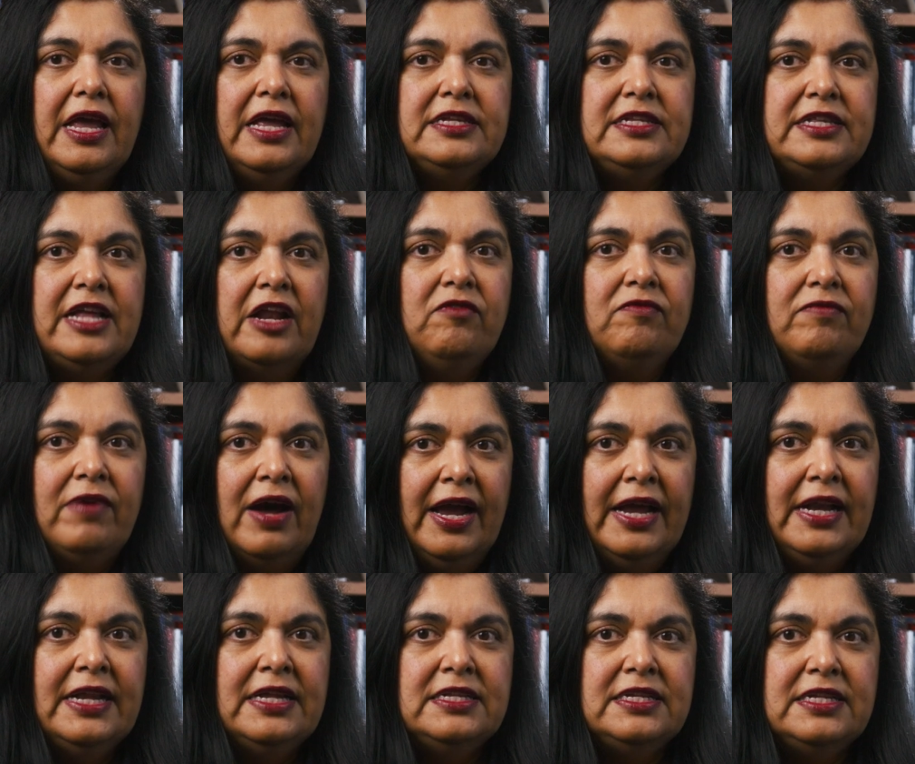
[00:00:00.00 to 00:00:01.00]
is that
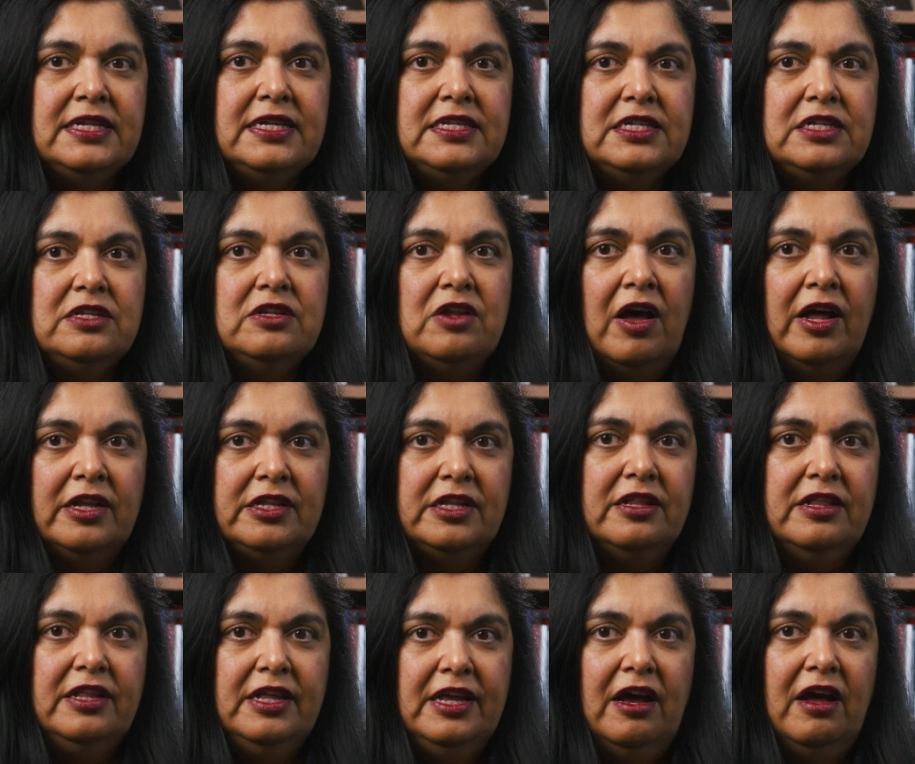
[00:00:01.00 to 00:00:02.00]
violence is
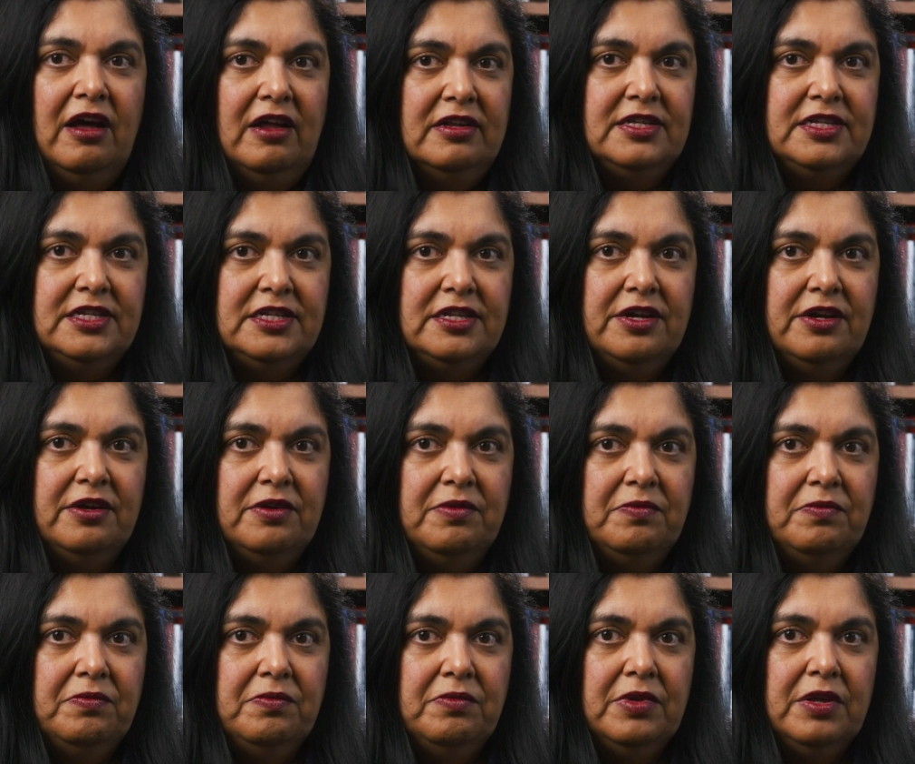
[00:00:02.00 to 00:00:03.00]
not the answer.
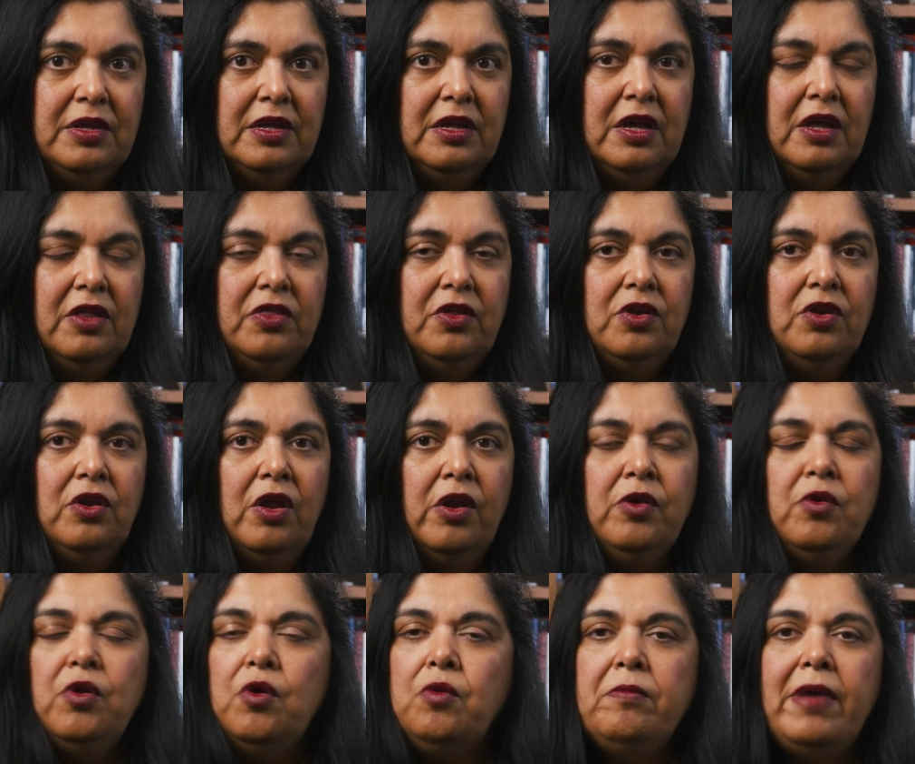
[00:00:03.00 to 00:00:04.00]
That
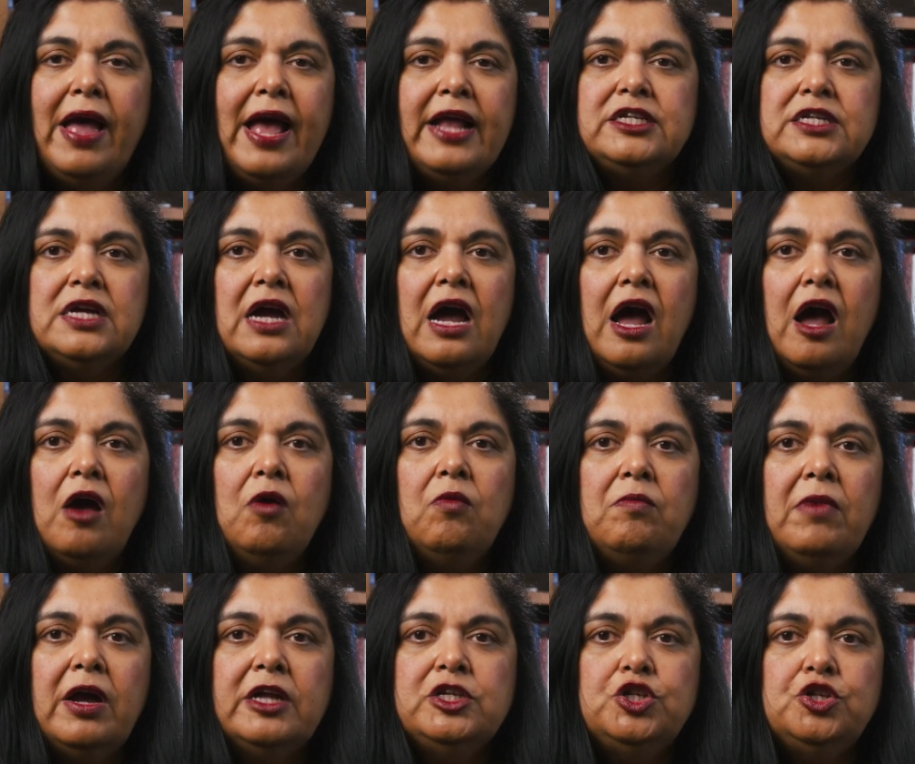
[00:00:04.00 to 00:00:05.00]
no matter how
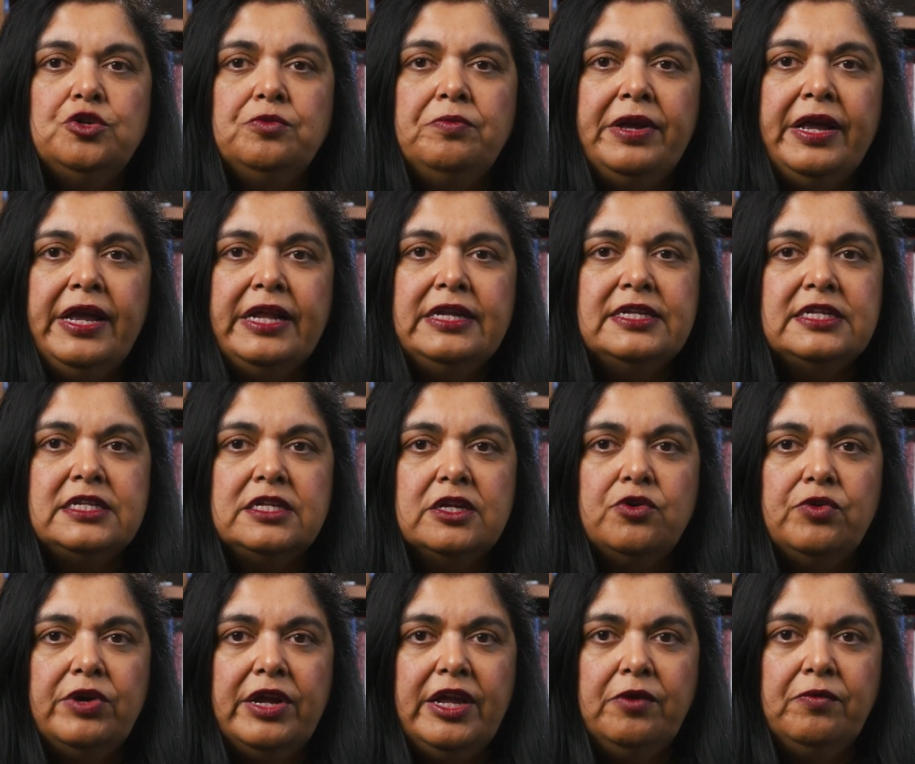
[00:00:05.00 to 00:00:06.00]
much you may
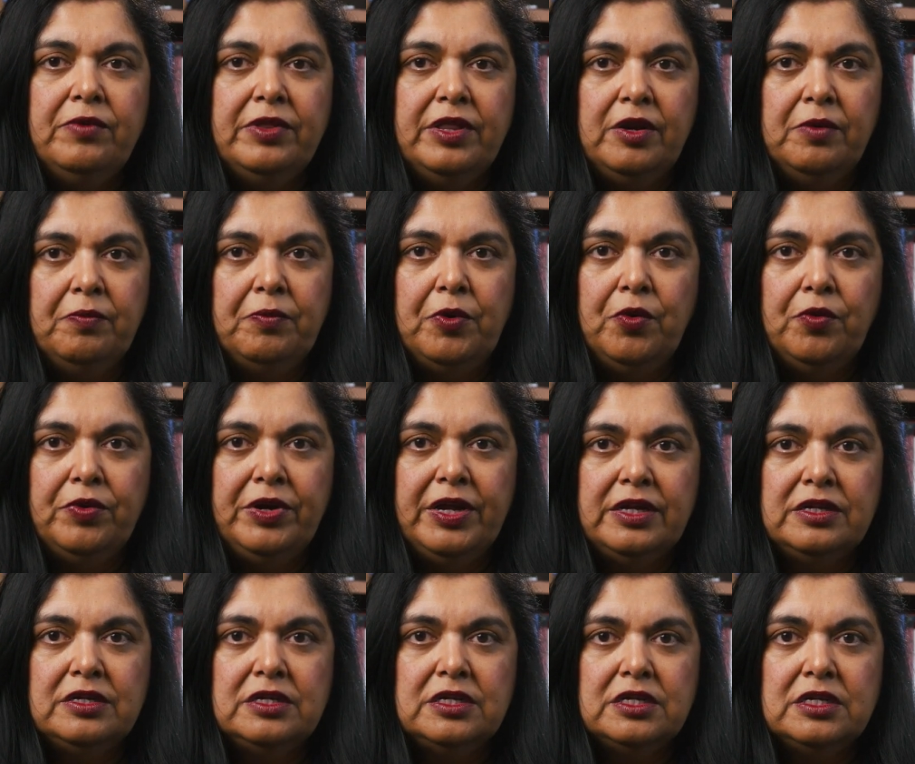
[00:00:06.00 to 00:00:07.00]
disagree with an
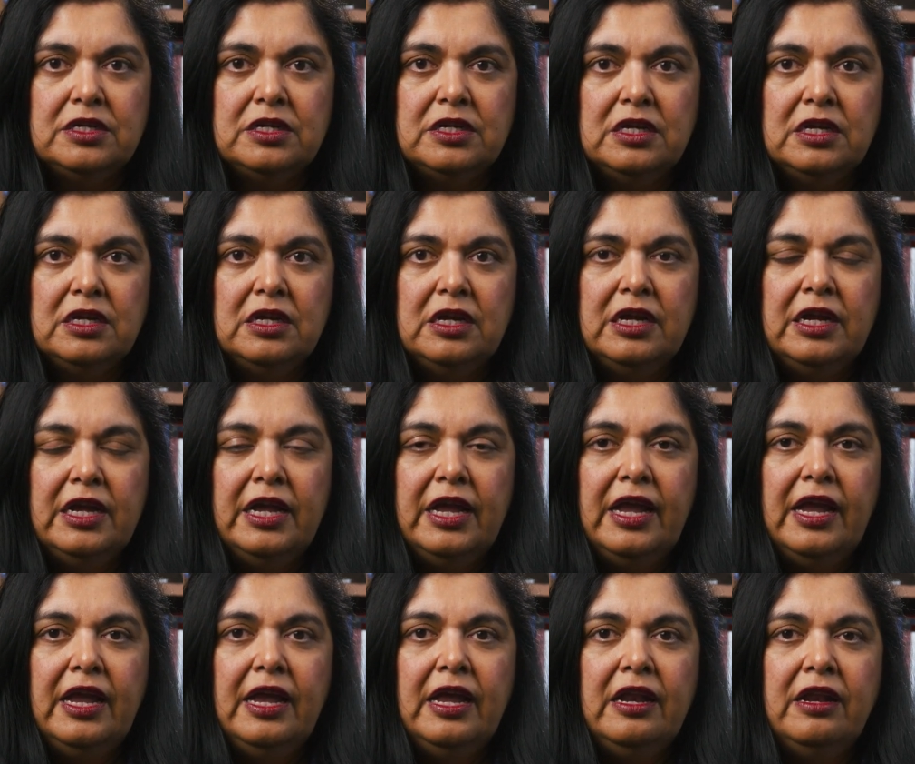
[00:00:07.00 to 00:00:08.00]
opponent,
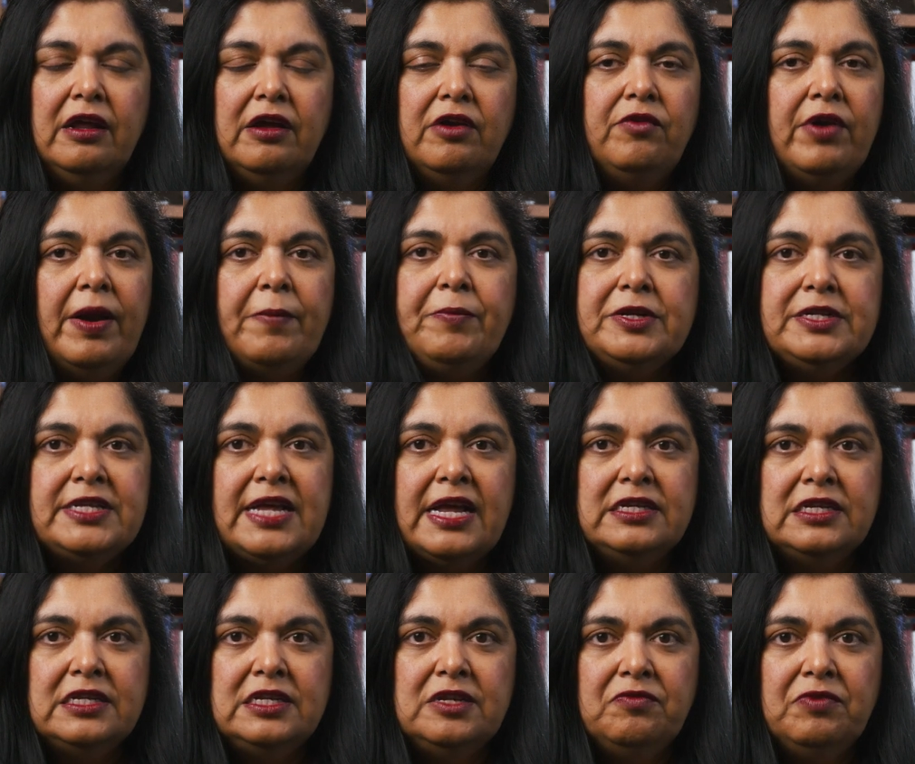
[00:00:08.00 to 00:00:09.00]
in a
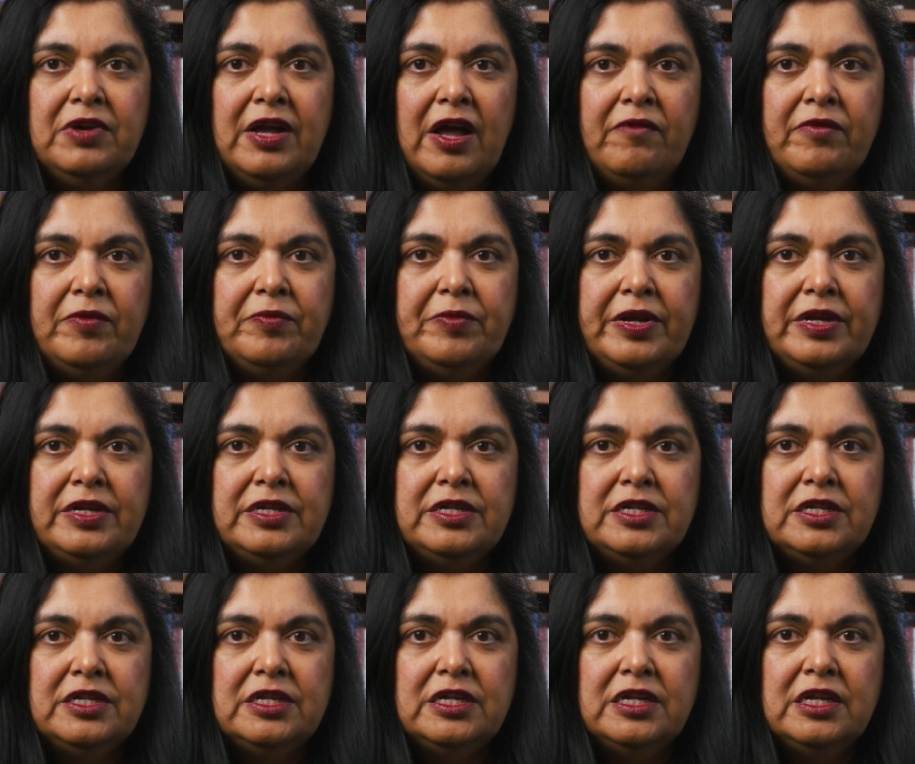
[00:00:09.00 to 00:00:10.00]
representative
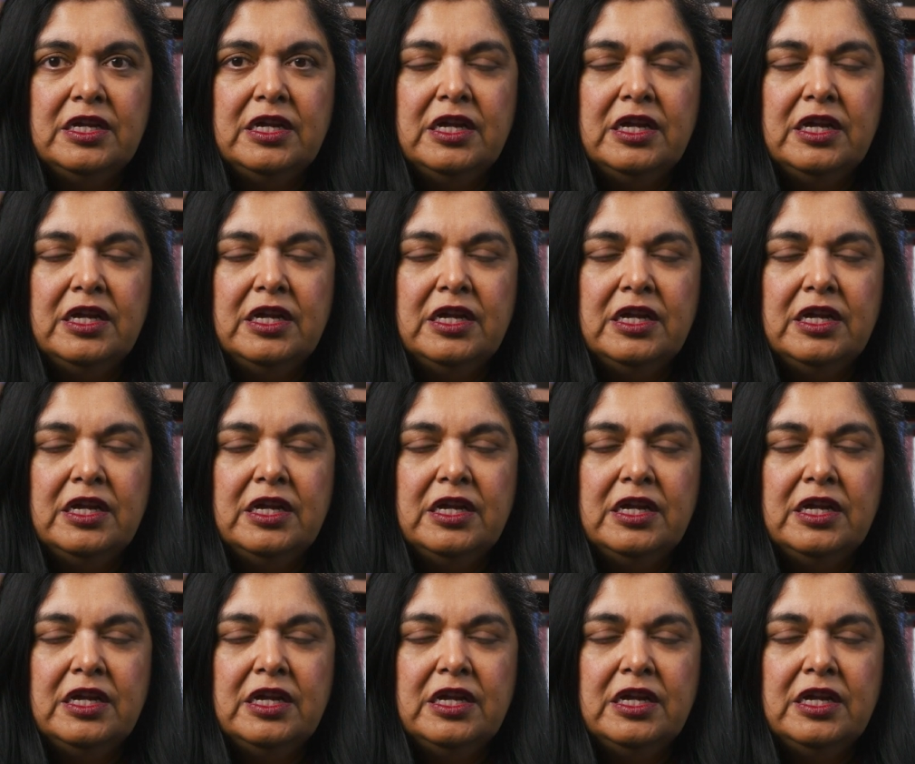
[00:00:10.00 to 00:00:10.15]
government,